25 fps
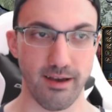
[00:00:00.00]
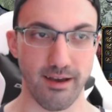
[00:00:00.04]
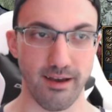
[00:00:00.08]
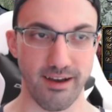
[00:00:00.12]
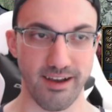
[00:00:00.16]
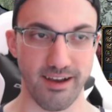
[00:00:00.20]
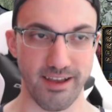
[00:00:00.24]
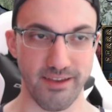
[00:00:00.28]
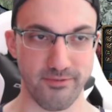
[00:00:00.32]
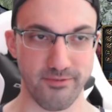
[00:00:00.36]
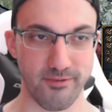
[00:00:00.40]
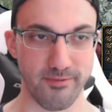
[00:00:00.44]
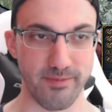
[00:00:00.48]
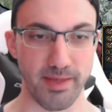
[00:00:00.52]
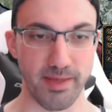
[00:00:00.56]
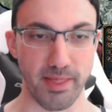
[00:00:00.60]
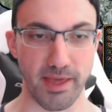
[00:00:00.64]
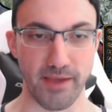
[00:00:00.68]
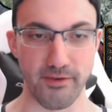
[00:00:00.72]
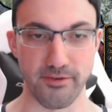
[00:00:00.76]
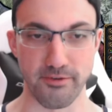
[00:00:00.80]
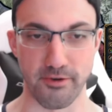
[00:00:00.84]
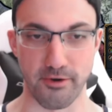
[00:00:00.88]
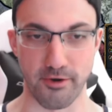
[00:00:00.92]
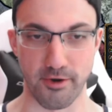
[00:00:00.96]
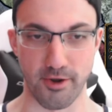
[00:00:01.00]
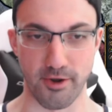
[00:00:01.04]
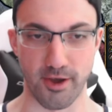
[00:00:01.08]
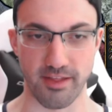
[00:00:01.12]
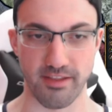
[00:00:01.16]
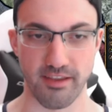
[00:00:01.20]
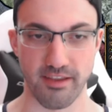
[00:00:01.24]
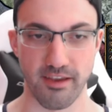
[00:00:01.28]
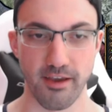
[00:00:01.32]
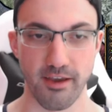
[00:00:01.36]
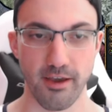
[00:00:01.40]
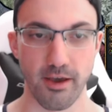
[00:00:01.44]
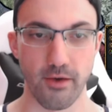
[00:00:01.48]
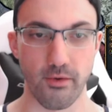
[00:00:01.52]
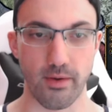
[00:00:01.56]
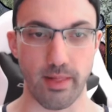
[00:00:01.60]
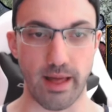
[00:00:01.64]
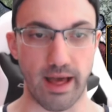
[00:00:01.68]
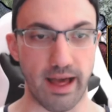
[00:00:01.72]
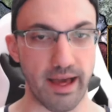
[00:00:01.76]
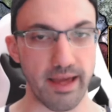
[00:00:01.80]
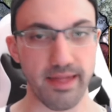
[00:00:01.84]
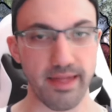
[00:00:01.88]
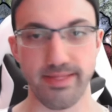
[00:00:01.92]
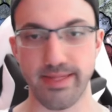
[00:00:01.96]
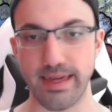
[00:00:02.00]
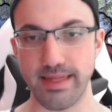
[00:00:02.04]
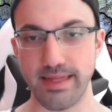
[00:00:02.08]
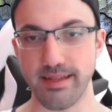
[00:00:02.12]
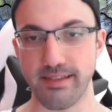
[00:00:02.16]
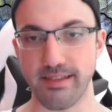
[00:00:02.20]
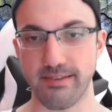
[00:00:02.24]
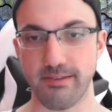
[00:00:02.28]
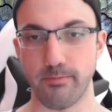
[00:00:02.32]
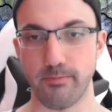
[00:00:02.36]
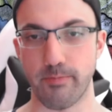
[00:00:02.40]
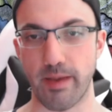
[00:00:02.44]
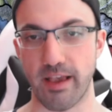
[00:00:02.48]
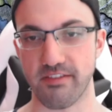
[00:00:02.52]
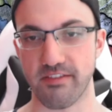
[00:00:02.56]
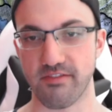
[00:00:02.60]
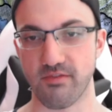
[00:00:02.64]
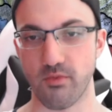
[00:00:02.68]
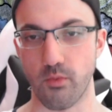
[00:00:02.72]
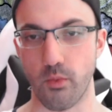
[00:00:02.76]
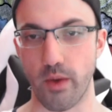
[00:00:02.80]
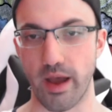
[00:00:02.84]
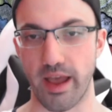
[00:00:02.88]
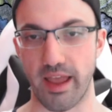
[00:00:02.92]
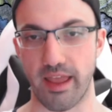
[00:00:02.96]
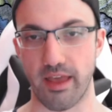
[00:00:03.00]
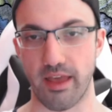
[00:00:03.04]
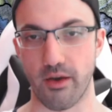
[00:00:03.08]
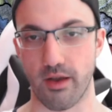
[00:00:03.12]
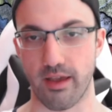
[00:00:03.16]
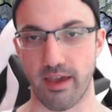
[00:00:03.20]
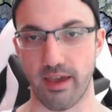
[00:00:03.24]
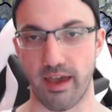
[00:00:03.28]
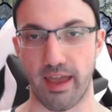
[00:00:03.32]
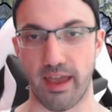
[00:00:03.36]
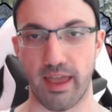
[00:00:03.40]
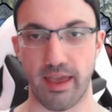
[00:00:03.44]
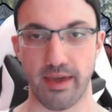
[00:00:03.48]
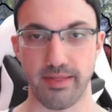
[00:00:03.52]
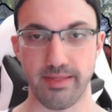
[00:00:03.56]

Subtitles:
if you believe it or not. Well, I think that's the best way, okay?